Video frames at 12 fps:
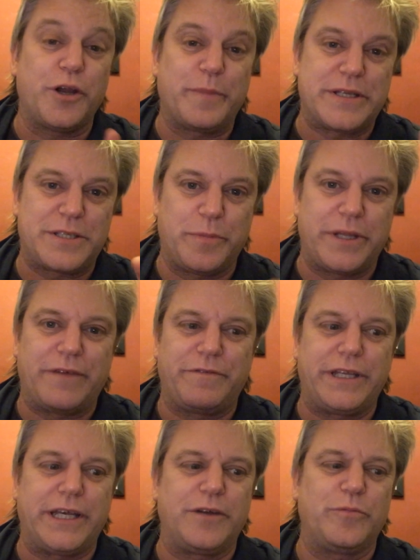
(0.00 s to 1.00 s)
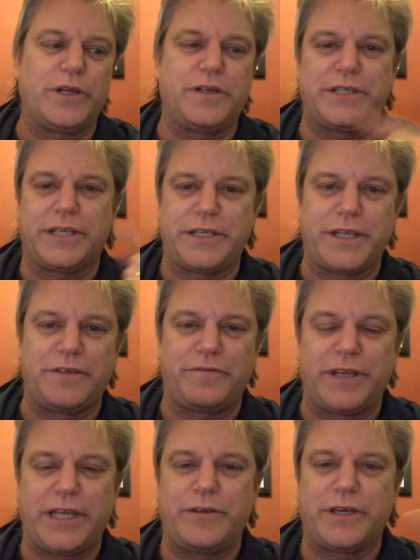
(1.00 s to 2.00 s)
about some of that video when I did another
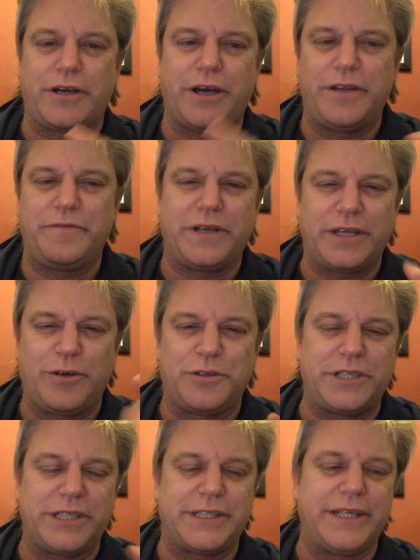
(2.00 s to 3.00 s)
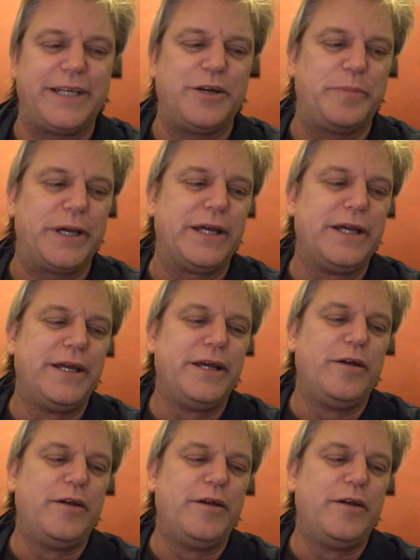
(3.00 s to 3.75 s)
video that kind of contradicted it a little bit.